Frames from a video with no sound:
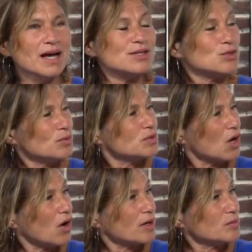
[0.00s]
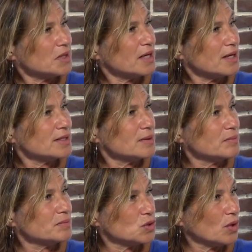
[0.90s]
a Zoom talk and would I like
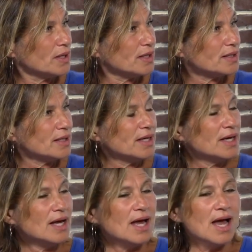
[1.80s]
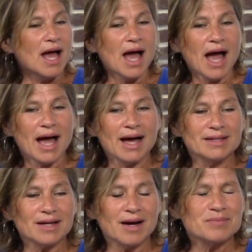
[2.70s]
to join it.
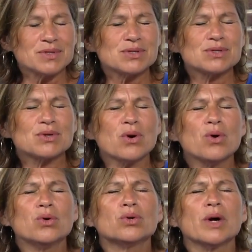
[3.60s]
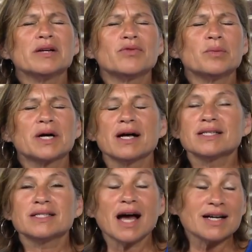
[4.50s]
And I'm so grateful
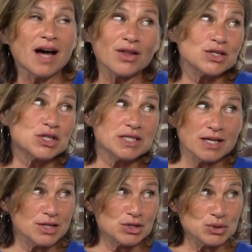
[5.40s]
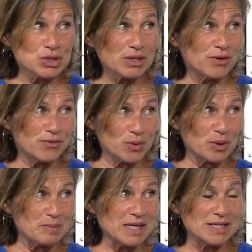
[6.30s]
because technology doesn't usually
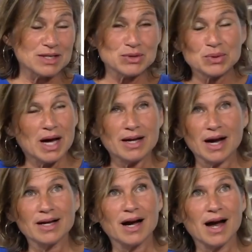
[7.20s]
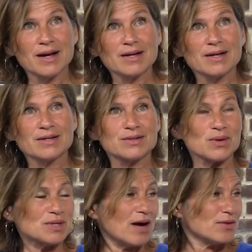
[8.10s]
afford me to do that. I
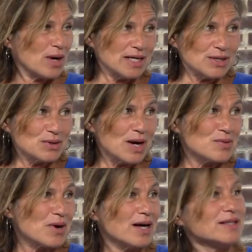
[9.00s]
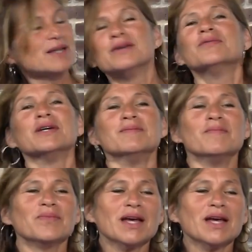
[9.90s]
don't have great internet where I live, and